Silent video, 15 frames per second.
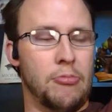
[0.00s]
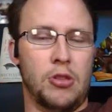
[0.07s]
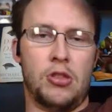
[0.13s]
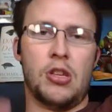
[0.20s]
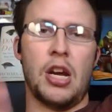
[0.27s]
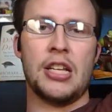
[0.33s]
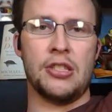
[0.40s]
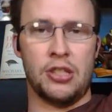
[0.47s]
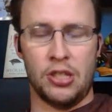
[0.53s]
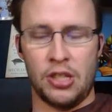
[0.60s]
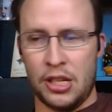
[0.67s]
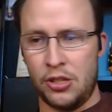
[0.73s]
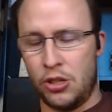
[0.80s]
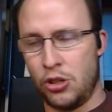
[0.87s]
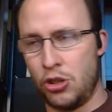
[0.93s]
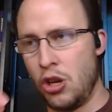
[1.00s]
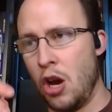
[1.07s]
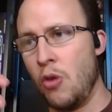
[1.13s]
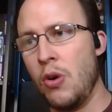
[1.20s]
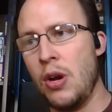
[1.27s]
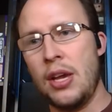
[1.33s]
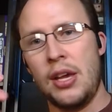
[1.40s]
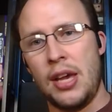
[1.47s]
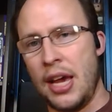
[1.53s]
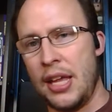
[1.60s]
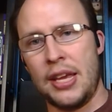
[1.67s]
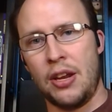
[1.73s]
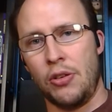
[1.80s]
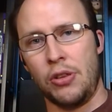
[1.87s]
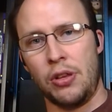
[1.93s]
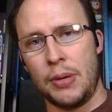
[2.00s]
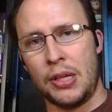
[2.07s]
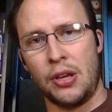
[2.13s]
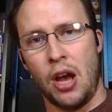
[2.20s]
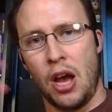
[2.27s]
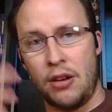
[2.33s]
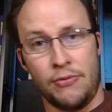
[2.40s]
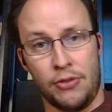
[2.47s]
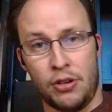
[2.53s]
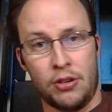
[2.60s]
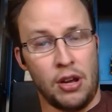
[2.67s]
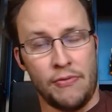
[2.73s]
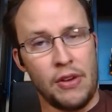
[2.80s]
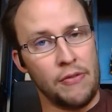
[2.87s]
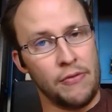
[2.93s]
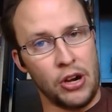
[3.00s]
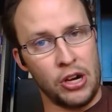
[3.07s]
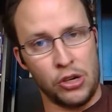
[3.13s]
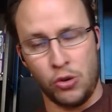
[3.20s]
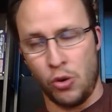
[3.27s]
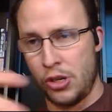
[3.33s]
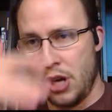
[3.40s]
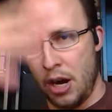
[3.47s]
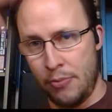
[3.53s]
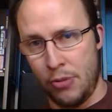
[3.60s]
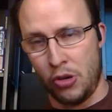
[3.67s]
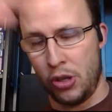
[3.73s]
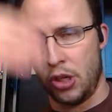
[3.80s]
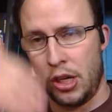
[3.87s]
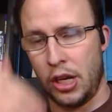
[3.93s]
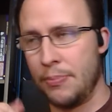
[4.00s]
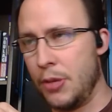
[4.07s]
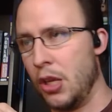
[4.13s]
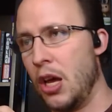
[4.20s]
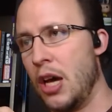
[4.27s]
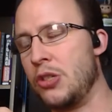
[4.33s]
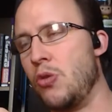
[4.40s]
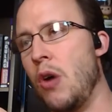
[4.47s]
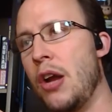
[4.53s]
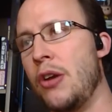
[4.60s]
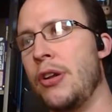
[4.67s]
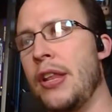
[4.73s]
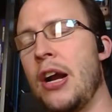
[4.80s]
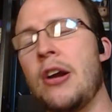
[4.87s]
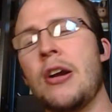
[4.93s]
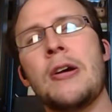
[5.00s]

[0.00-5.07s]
tons and tons of snow, and they'd only been gone for a very short time. You can look it up, the Lost Squadron there.